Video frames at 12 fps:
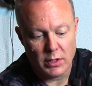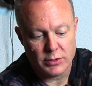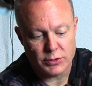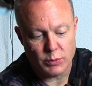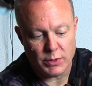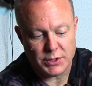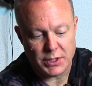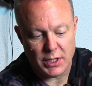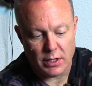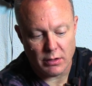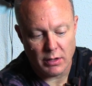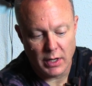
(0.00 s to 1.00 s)
switch
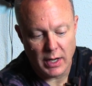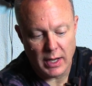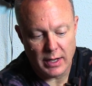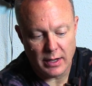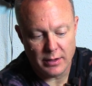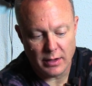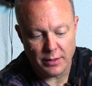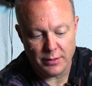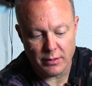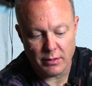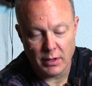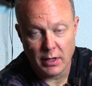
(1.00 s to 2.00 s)
here, and
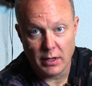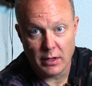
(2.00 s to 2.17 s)
another